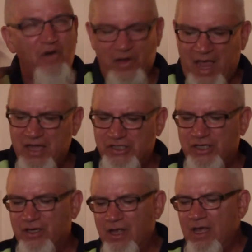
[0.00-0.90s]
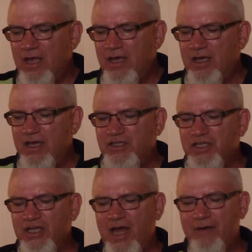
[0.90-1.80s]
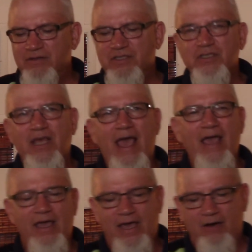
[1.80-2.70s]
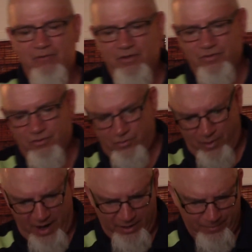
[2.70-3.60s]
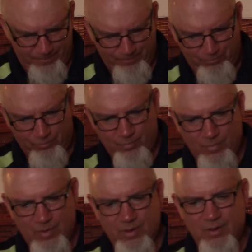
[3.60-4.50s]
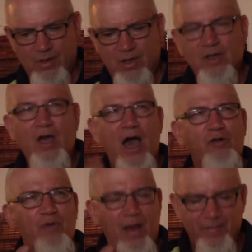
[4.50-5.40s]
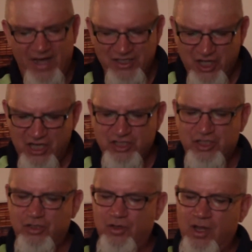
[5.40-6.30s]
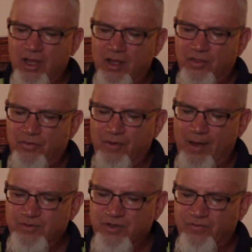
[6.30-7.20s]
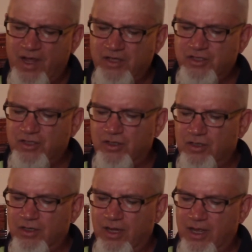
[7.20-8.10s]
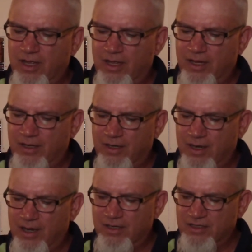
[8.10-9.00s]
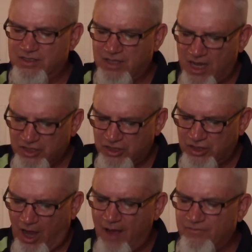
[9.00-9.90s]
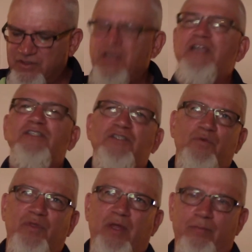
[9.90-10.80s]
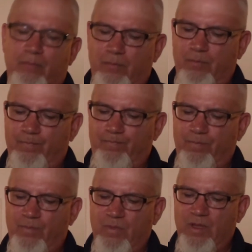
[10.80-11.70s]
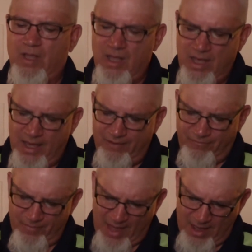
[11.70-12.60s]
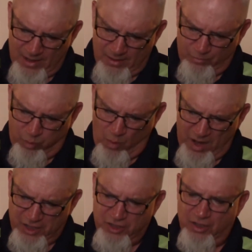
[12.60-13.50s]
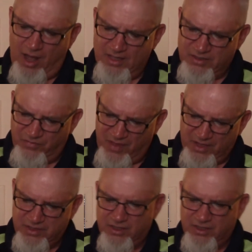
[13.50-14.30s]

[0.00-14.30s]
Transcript: vocation uh, until I was hanging out with Craig. God grabbed my attention through observation and, and, and discussion, conversations with him. And from that point, lots of things